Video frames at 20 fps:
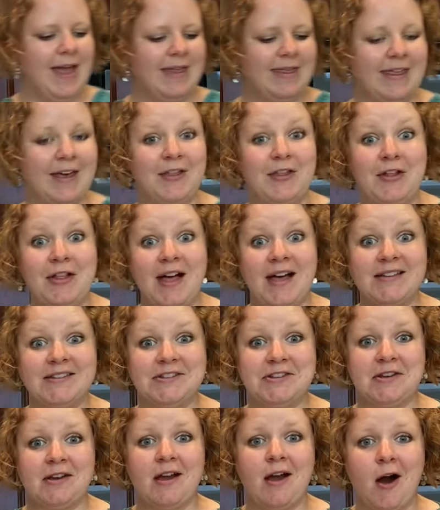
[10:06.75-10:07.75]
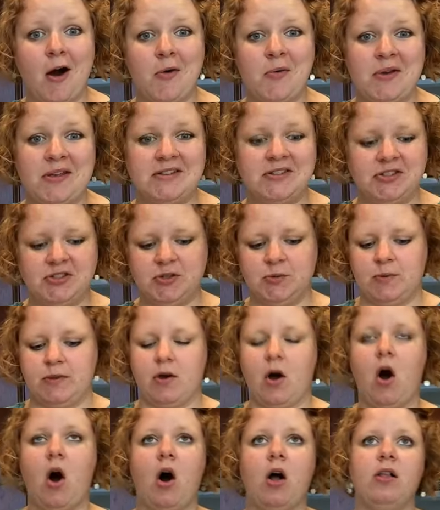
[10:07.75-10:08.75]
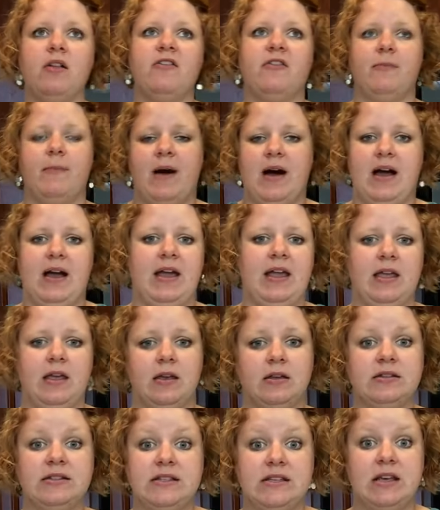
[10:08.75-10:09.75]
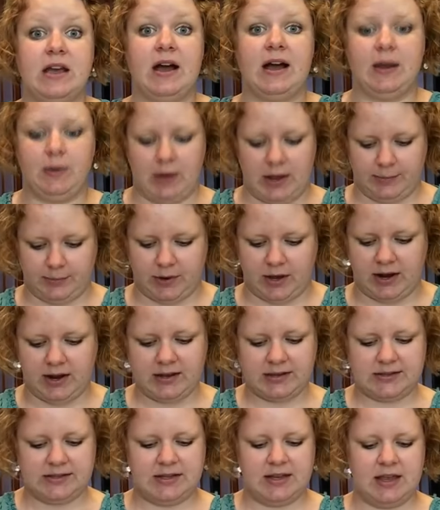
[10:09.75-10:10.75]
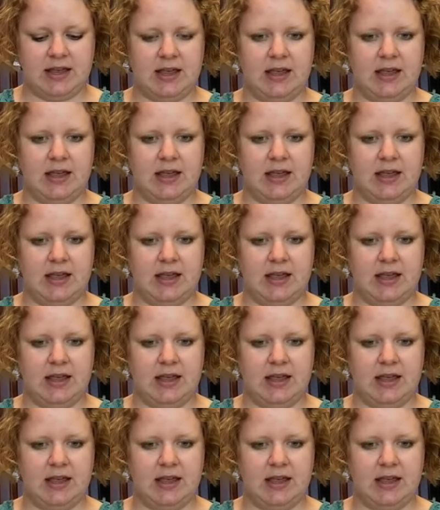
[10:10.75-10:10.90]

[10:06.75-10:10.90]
Now the last thing I always do with all of my DIY products